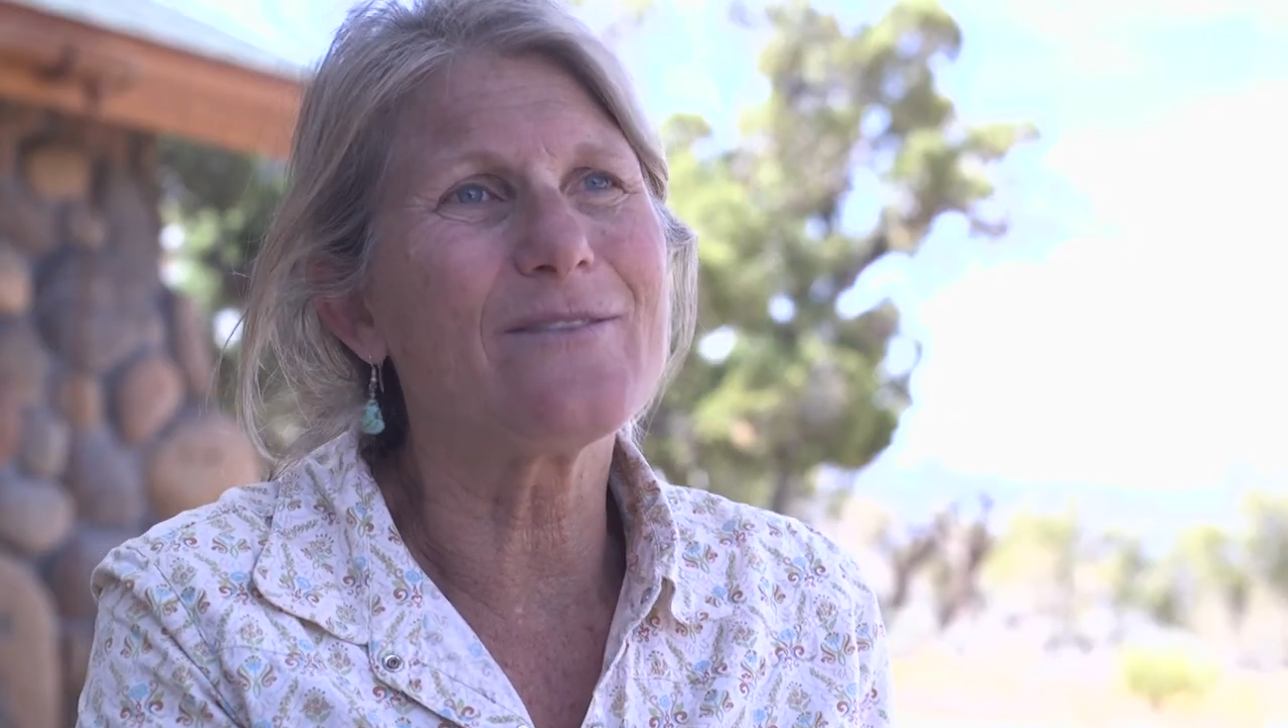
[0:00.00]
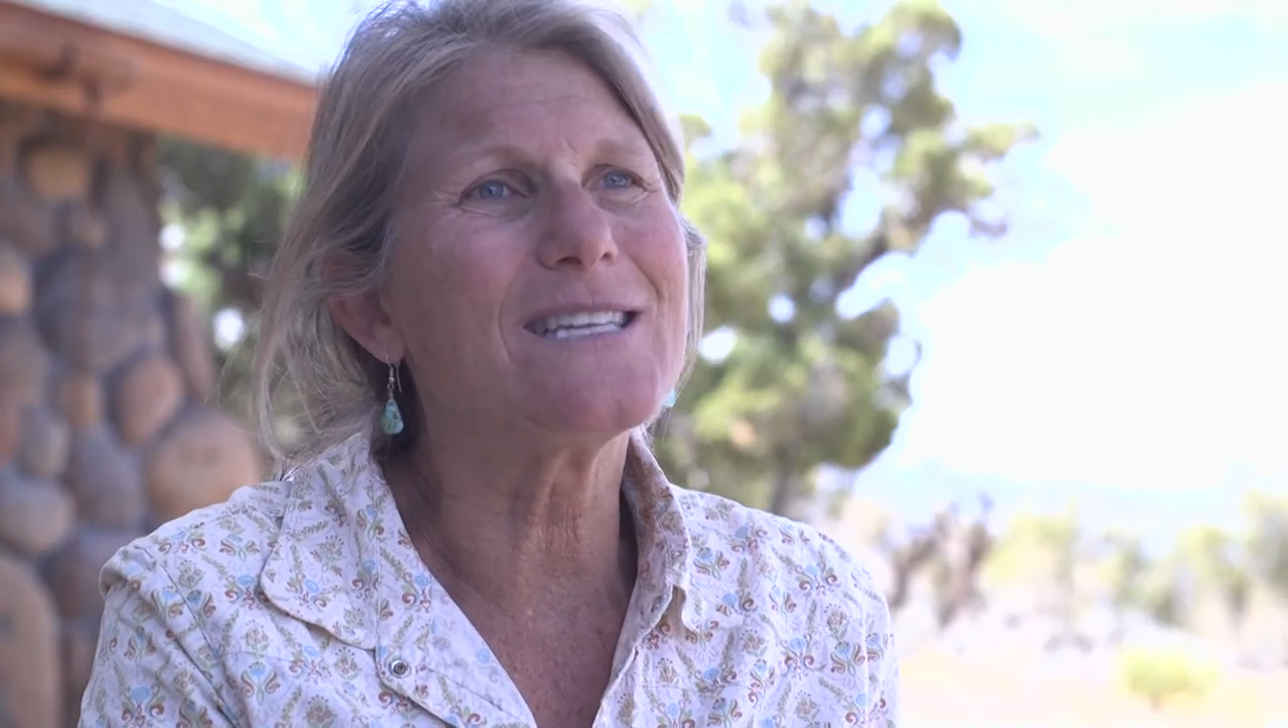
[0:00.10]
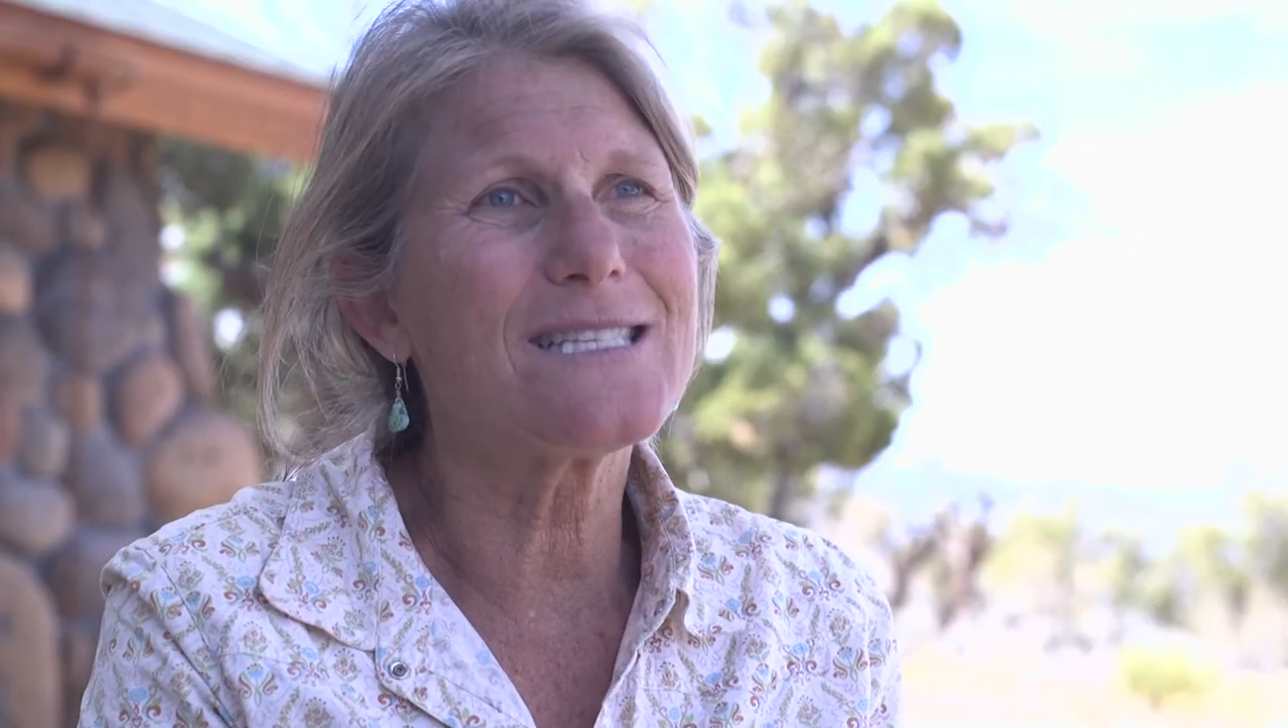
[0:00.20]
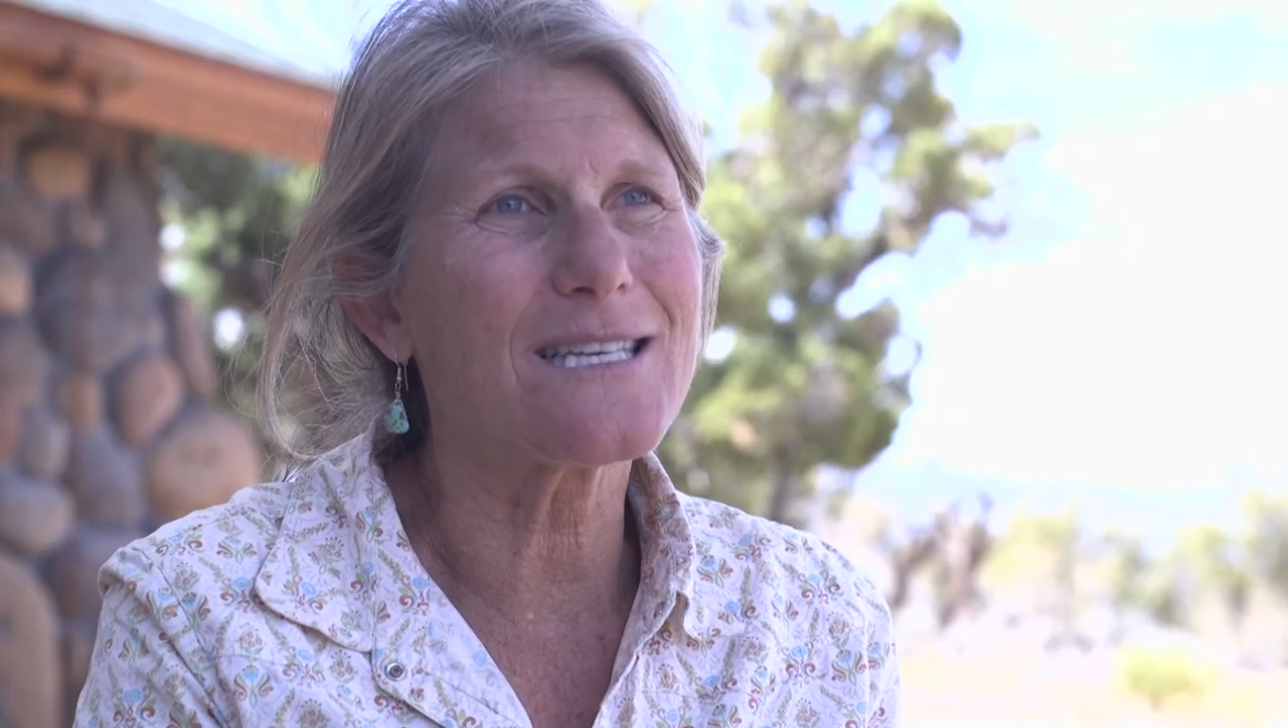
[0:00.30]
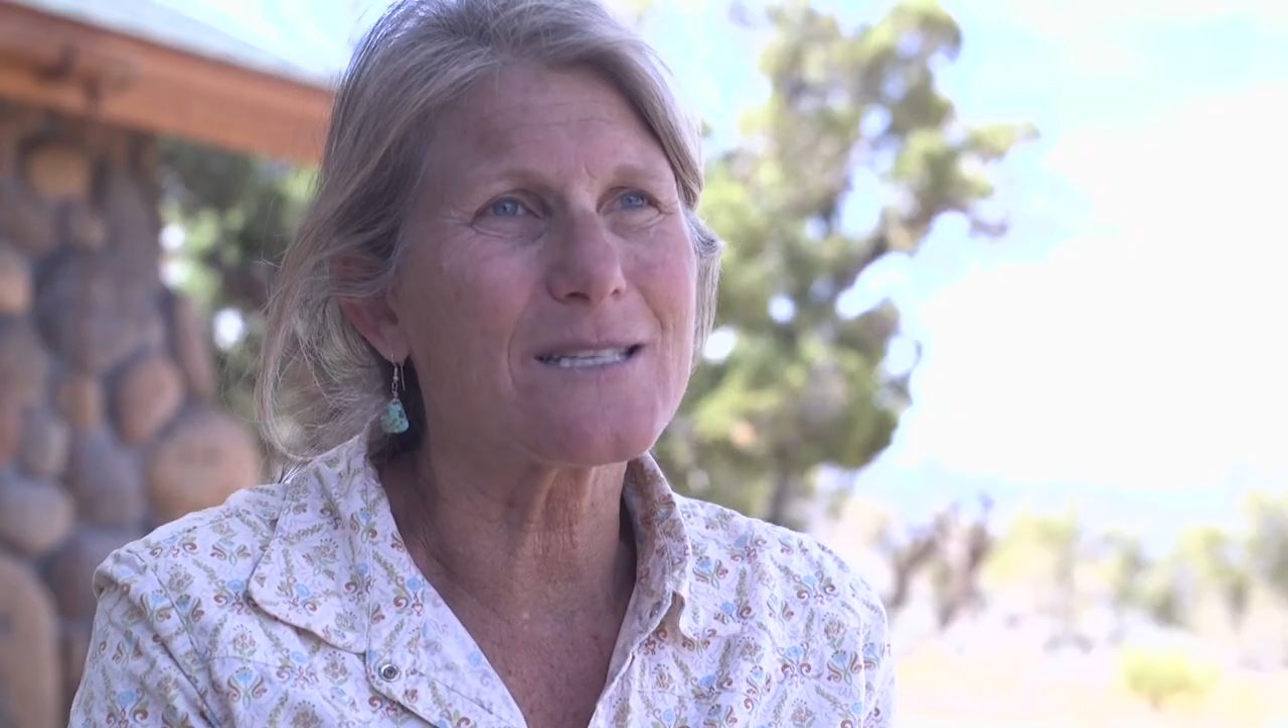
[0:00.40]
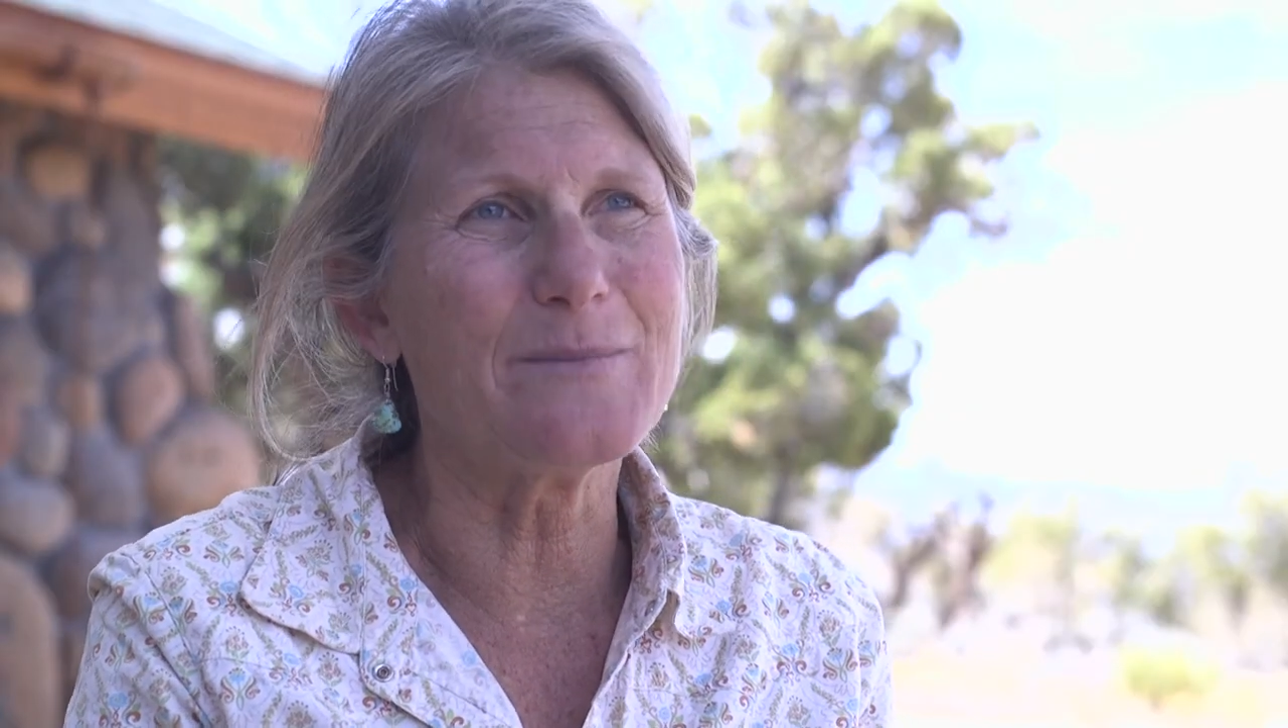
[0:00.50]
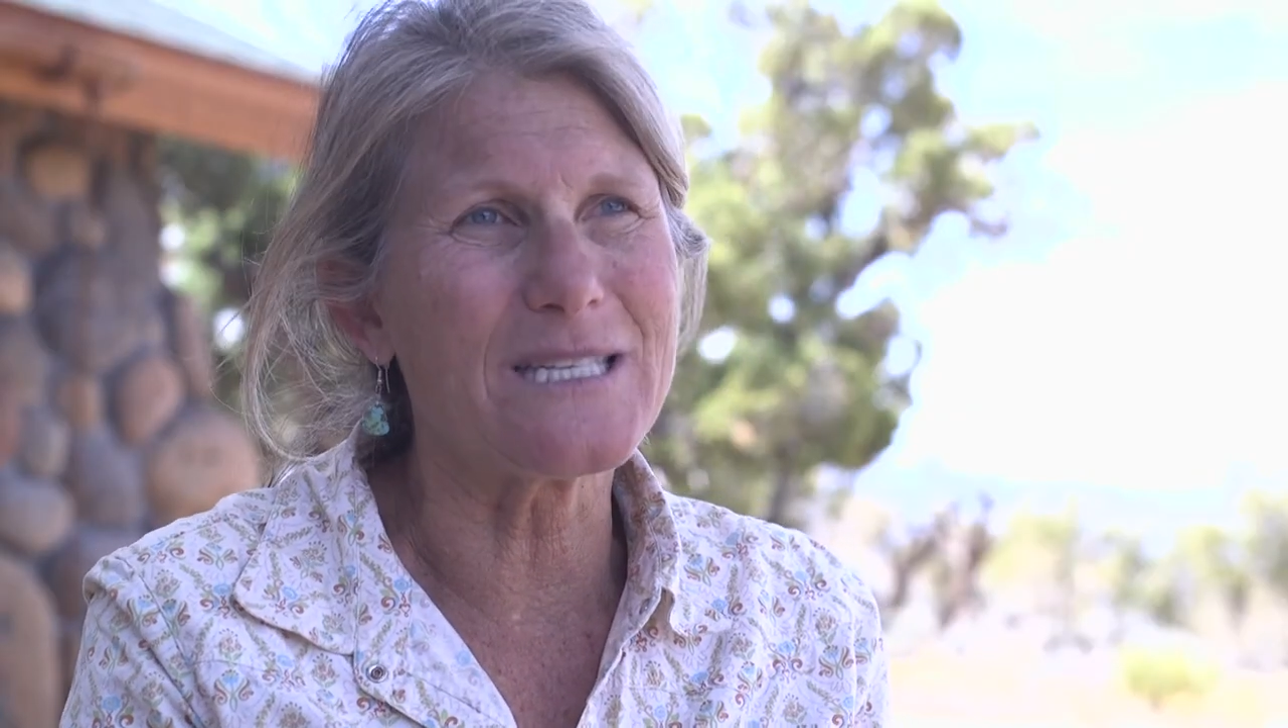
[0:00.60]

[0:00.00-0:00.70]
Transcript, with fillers: seventy-six